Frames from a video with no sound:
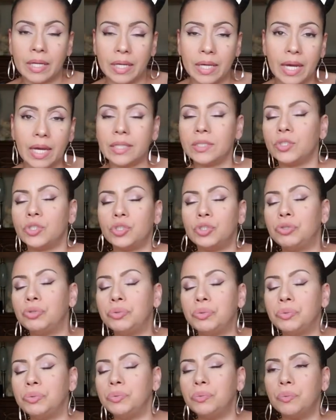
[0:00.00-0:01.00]
get
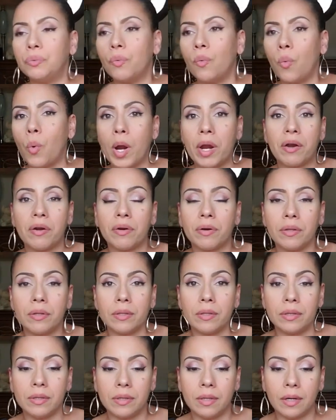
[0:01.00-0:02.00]
to where
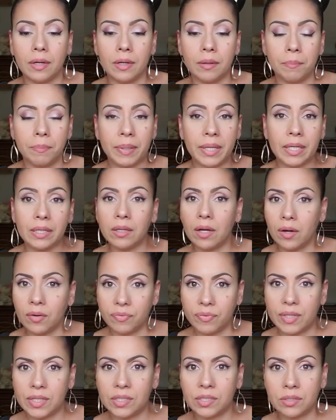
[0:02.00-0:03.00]
the
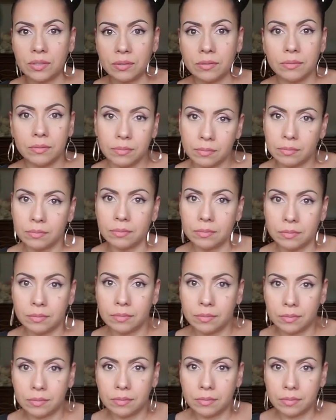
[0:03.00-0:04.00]
pilaf is
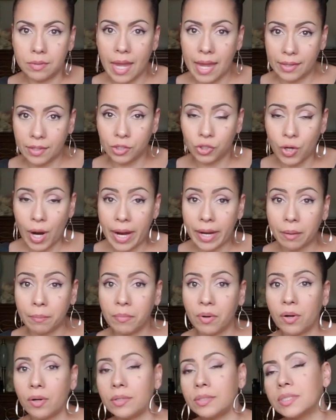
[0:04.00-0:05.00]
and the Dragon
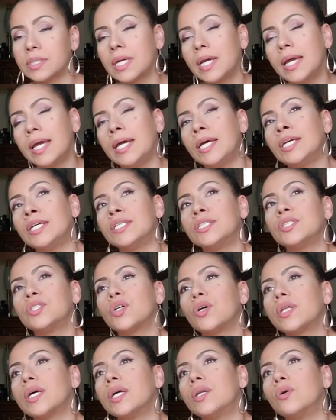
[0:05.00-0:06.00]
Balls.
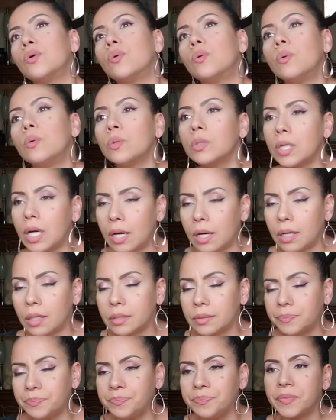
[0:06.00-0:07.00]
So then
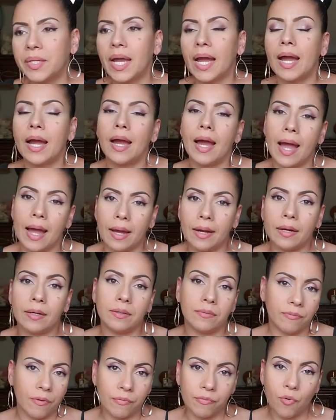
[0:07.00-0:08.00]
Oolong,
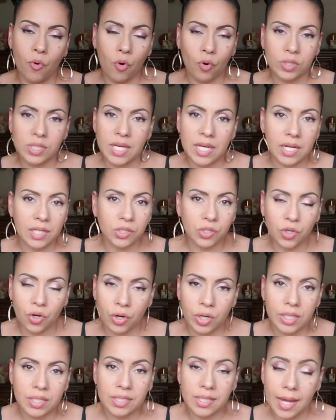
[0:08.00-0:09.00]
of course, he can
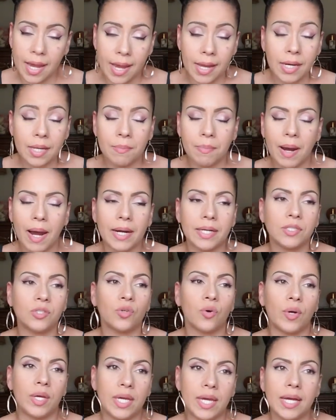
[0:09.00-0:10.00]
turn into anybody.
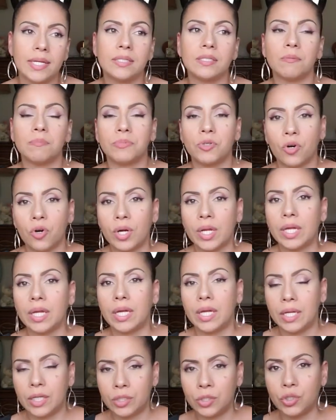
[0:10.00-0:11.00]
So he ends up turning
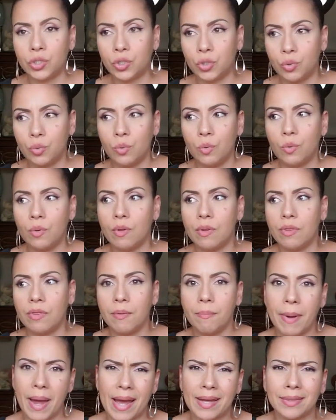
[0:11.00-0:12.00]
into
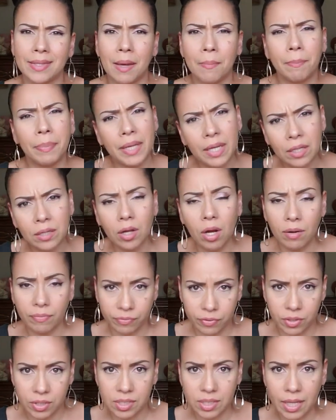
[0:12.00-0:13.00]
the bat that
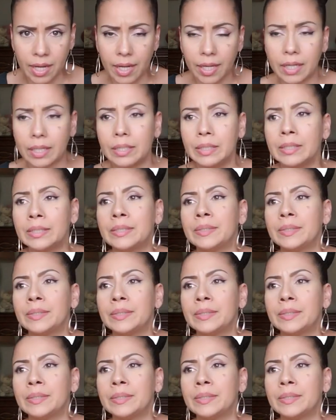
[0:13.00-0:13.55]
pilaf looks like.